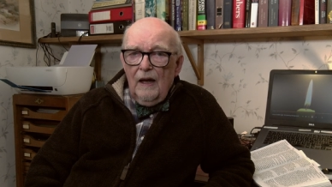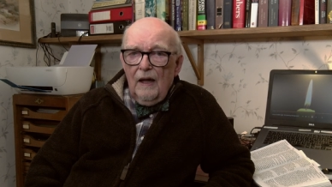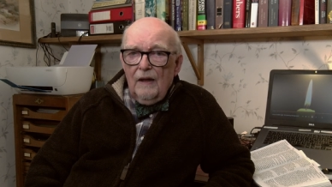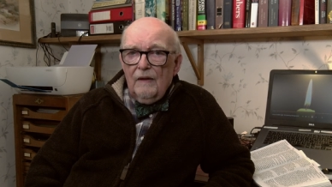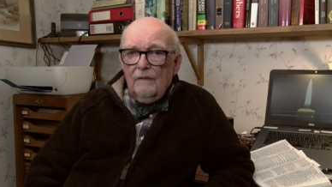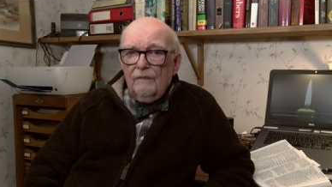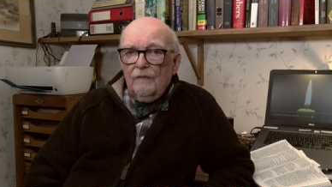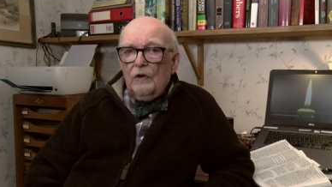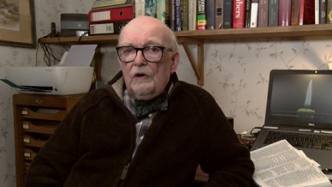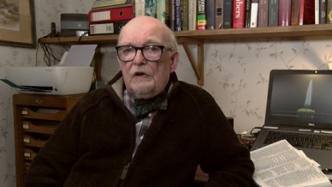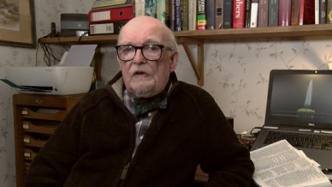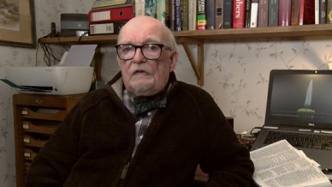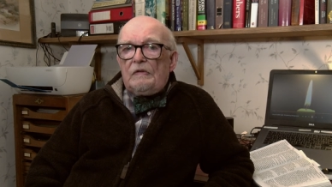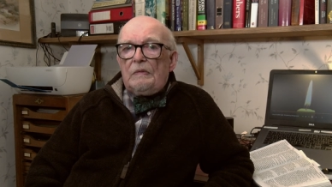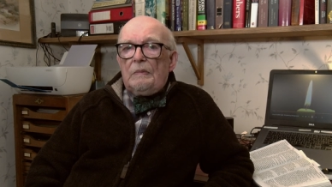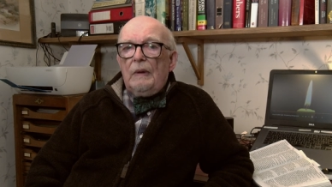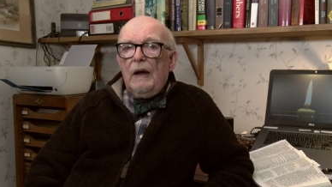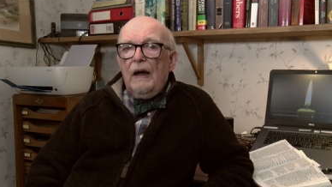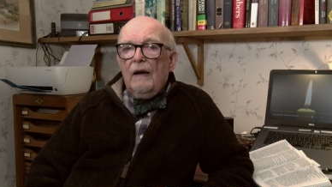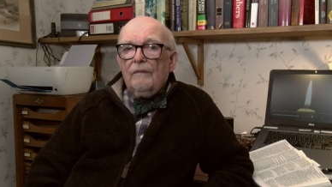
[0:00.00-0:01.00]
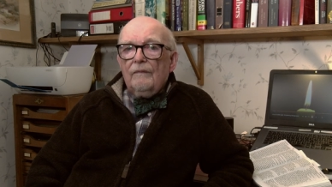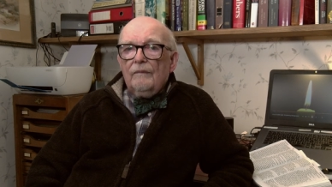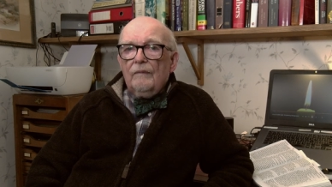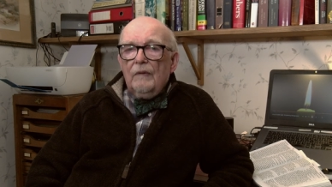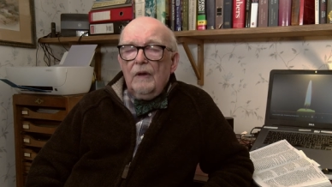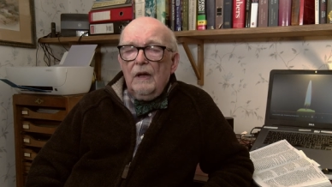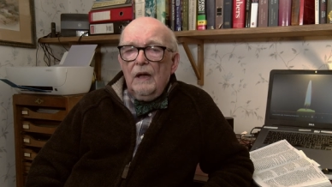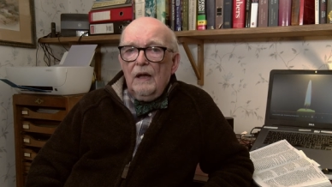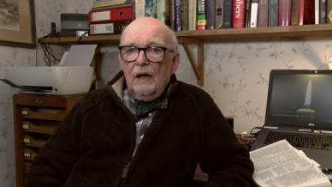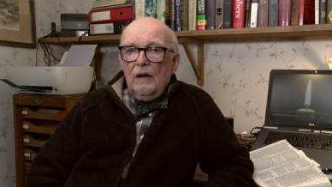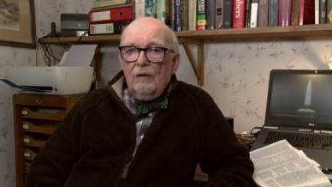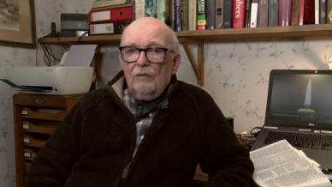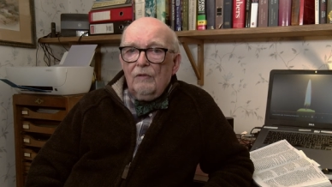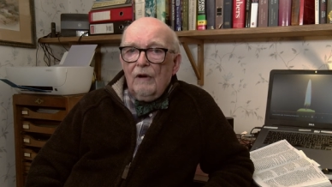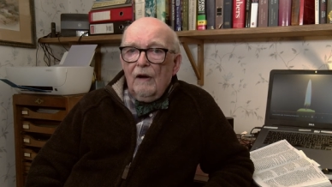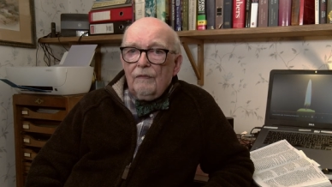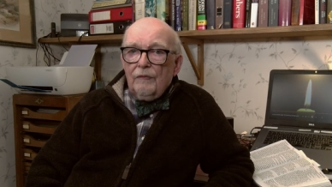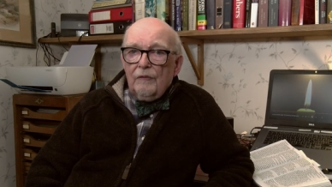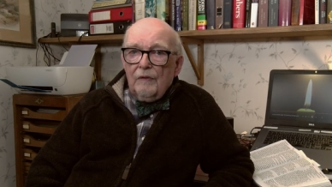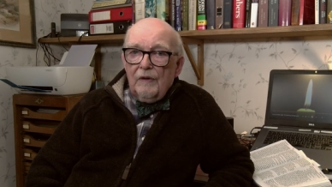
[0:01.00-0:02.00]
the voice from heaven,
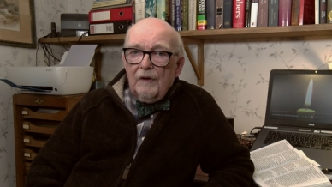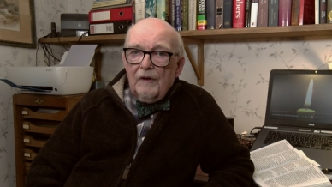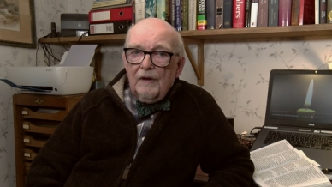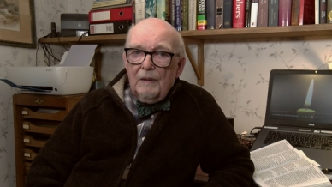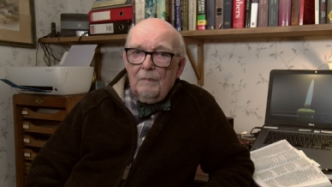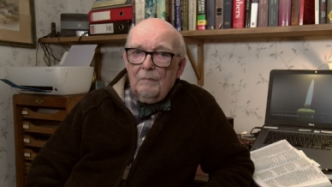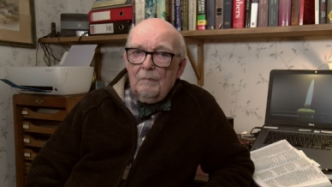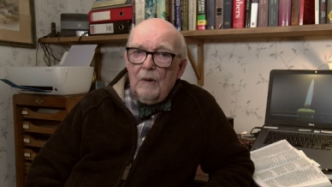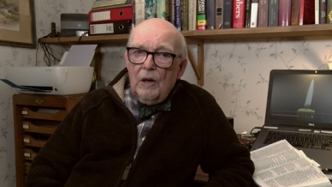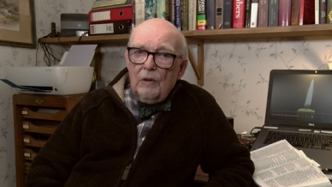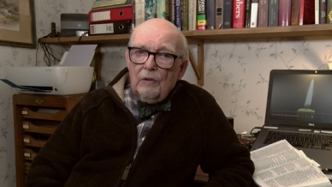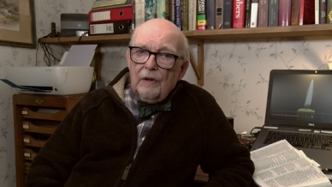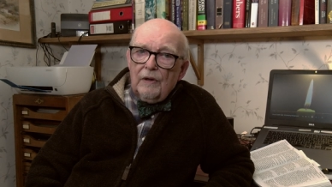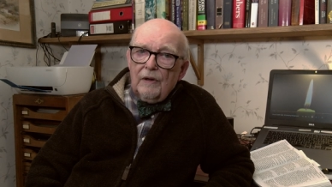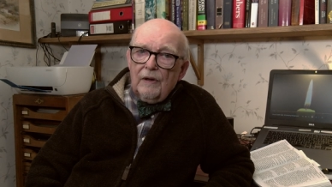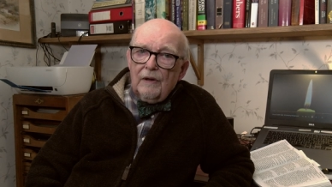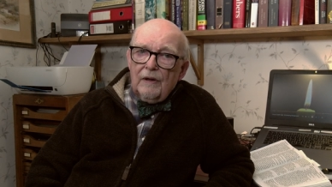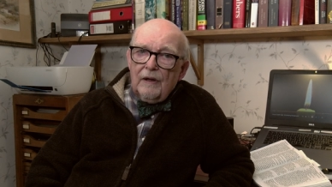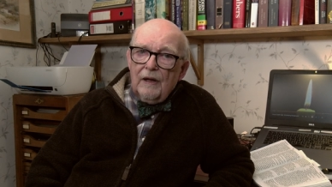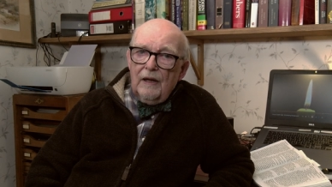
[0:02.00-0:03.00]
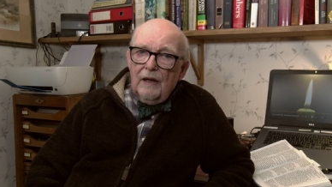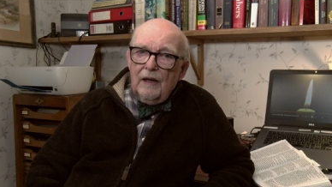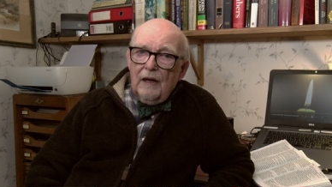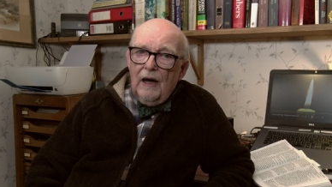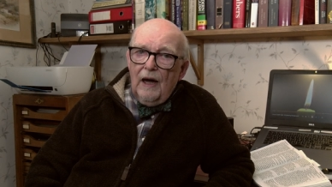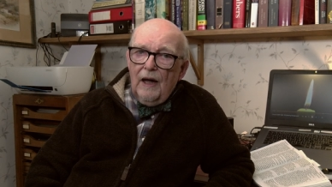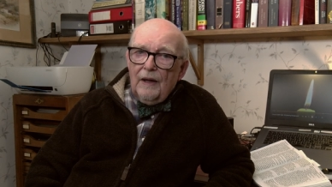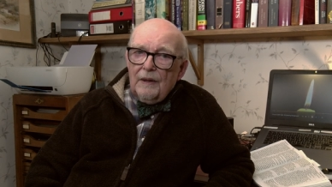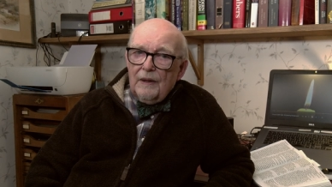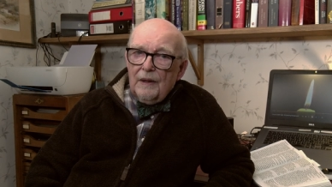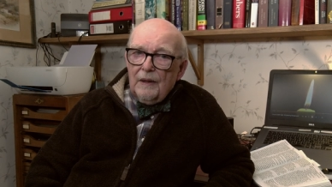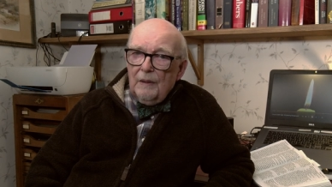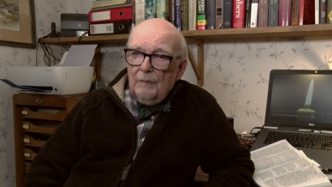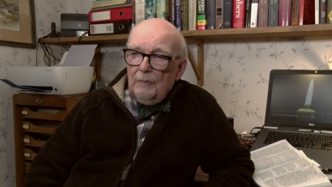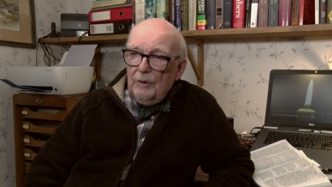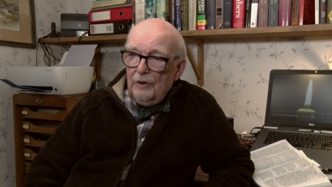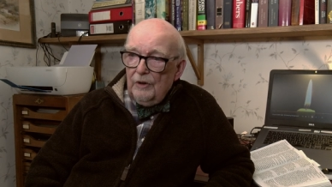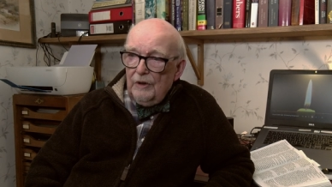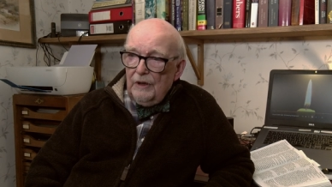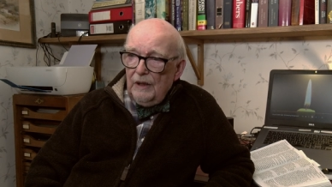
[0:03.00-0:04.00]
referencing Moses and the
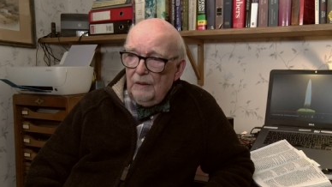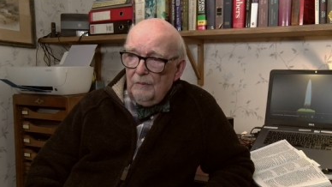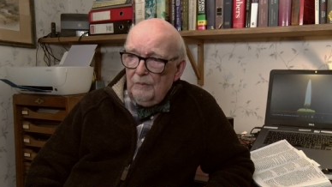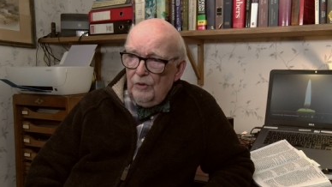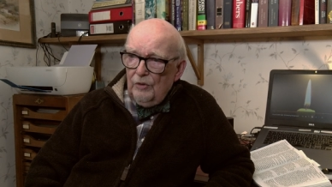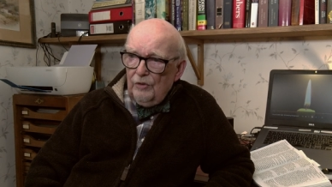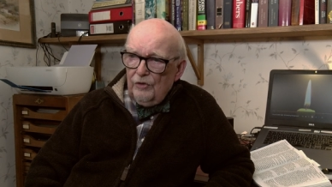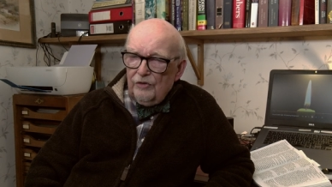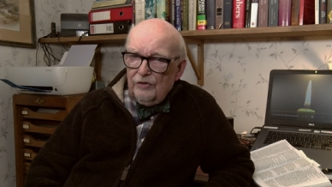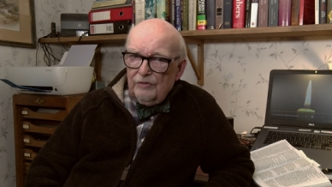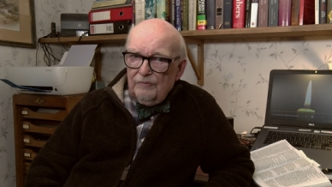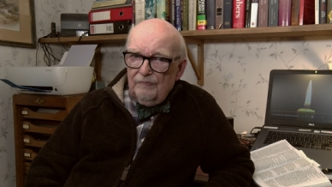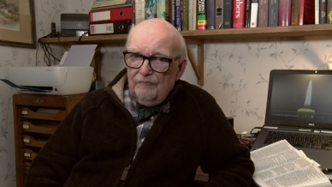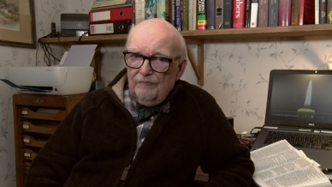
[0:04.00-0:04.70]
burning bush.